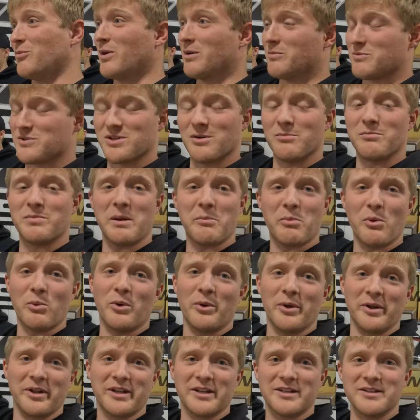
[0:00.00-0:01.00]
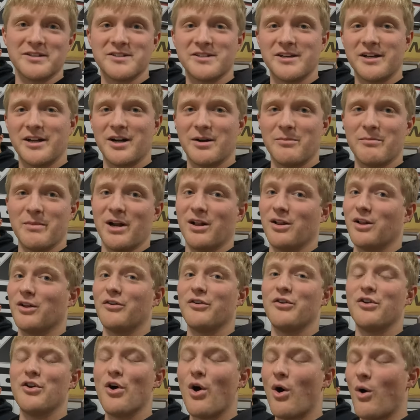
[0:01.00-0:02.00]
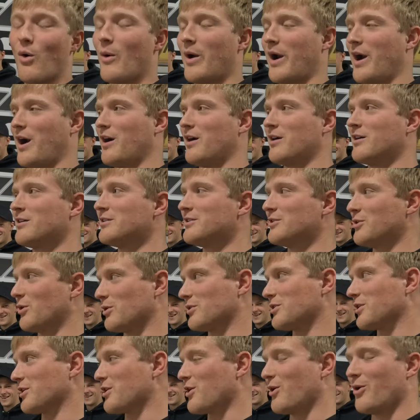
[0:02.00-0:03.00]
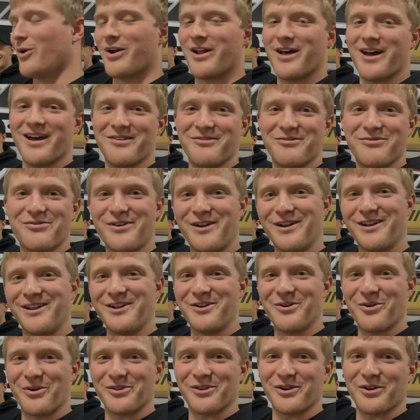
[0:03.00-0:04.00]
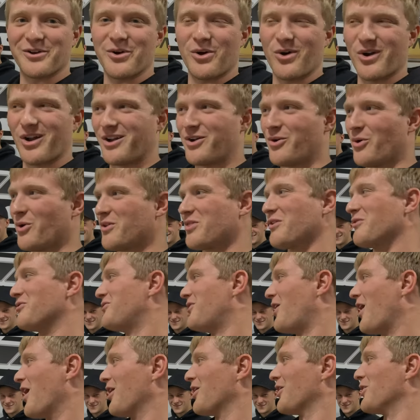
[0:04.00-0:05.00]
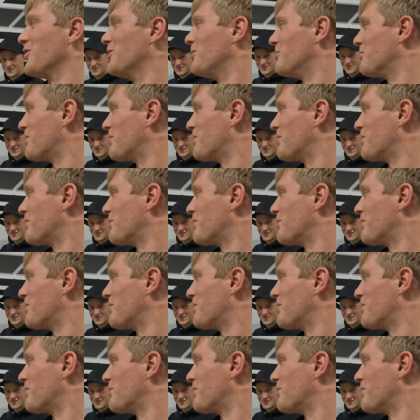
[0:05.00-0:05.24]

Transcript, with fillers: what some people would consider middle of nowhere, North Dakota, and Finley, North Dakota, north of Fargo,